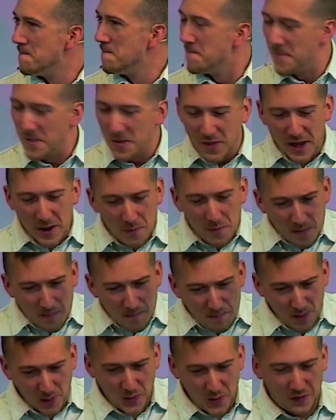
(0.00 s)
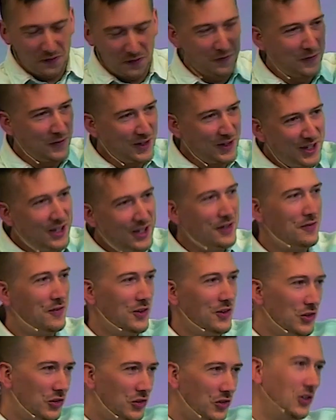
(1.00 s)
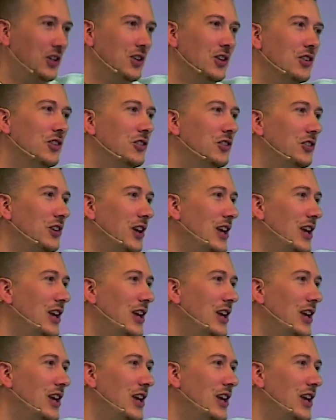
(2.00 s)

that they were both forgiven sinners